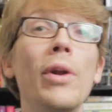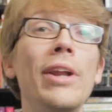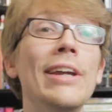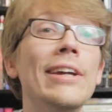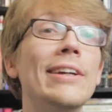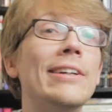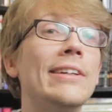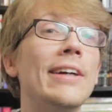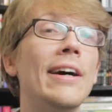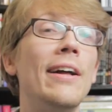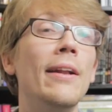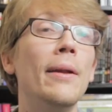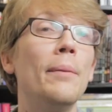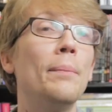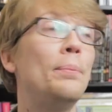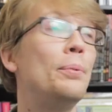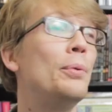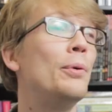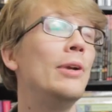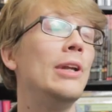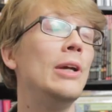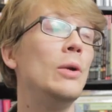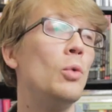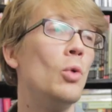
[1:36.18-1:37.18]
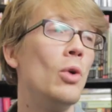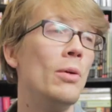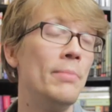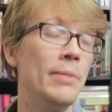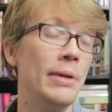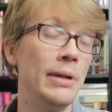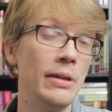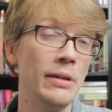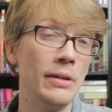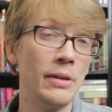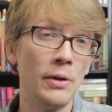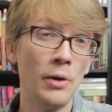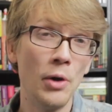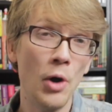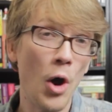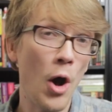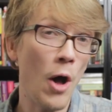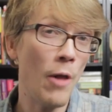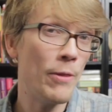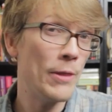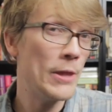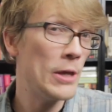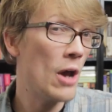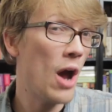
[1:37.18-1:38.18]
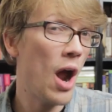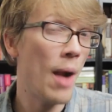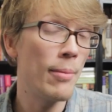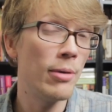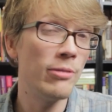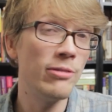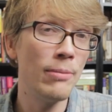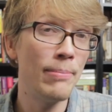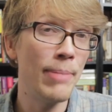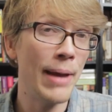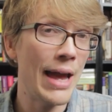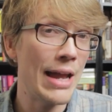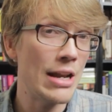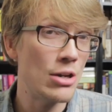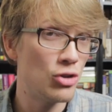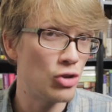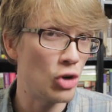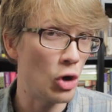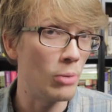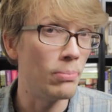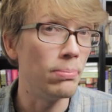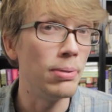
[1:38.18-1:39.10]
What do you call a pretty woman on the arm of a banjo